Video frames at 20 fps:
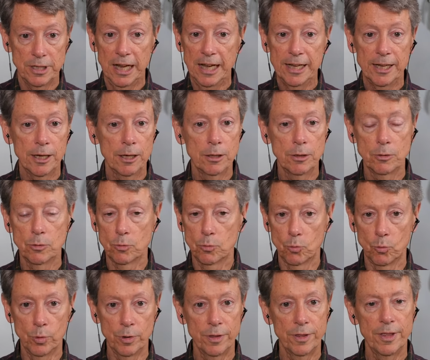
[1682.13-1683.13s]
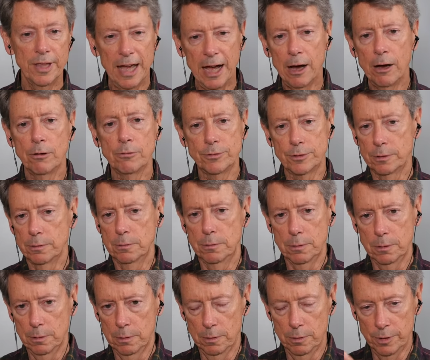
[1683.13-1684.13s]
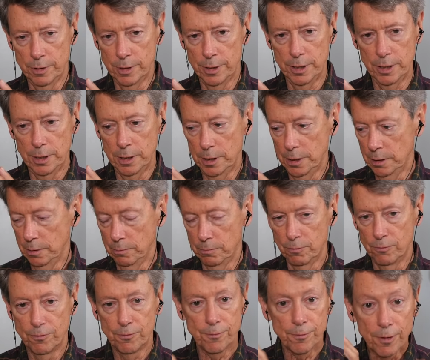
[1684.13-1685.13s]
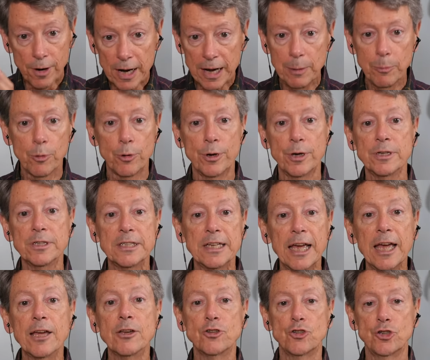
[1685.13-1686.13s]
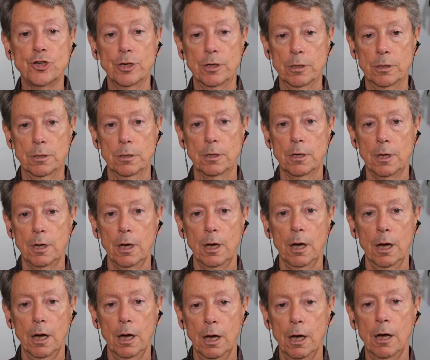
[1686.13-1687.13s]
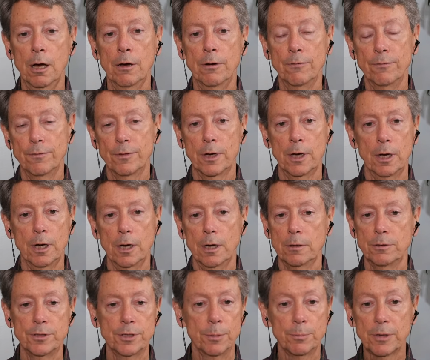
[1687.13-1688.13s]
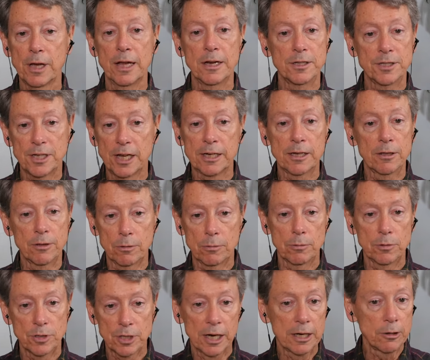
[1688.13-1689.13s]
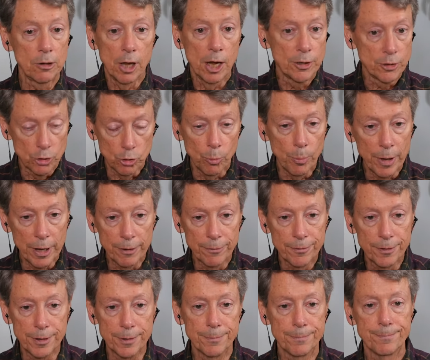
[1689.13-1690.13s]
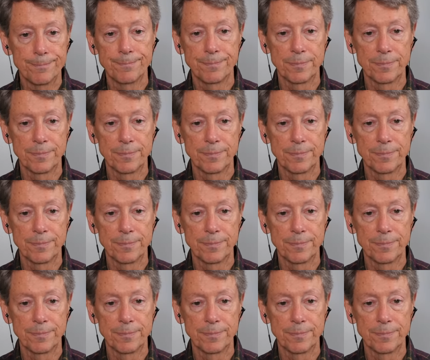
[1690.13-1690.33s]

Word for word: taken without the frame or intention of some kind of psychological benefit,